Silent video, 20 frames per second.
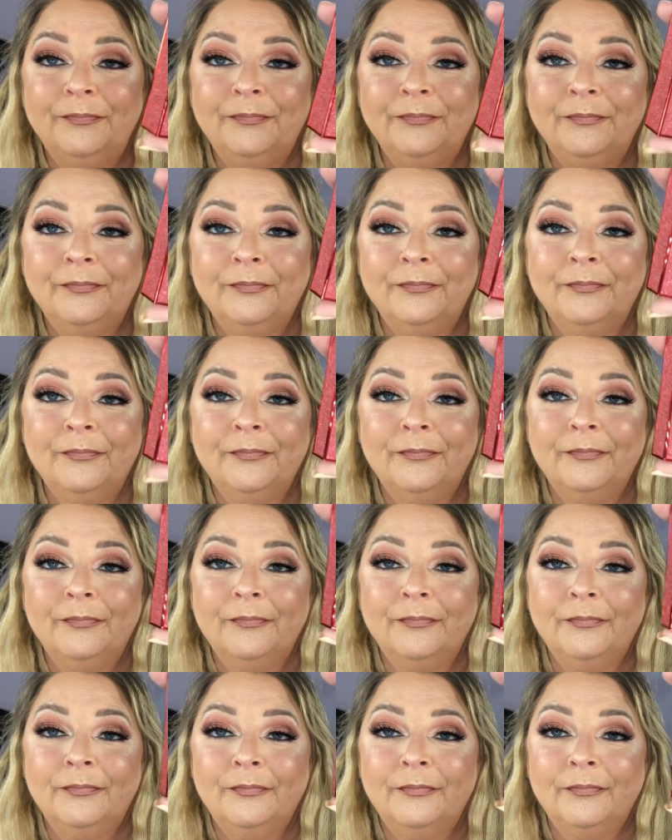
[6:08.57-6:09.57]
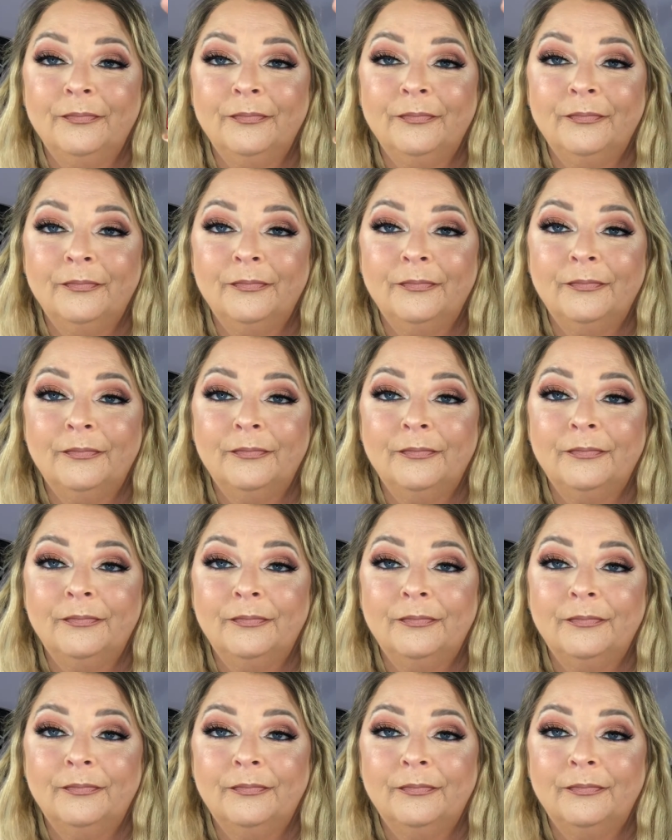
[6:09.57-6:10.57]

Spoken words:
Nothing is said.